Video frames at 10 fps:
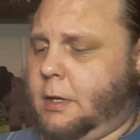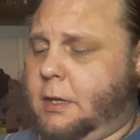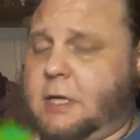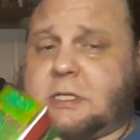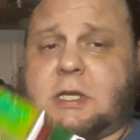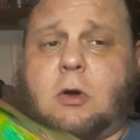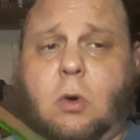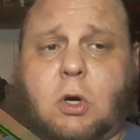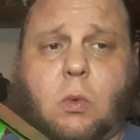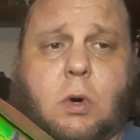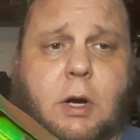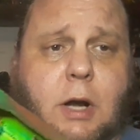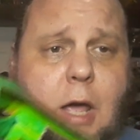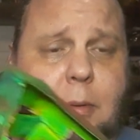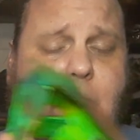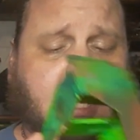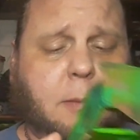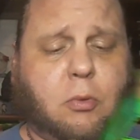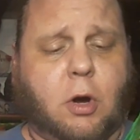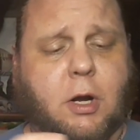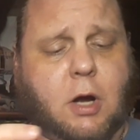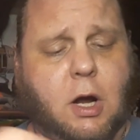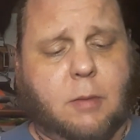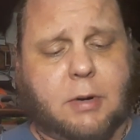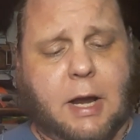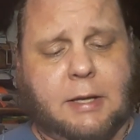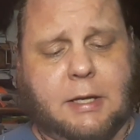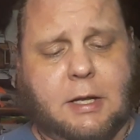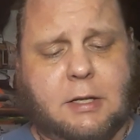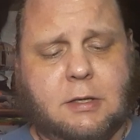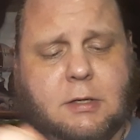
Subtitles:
this is an older one. I'm going to keep working on it, but I did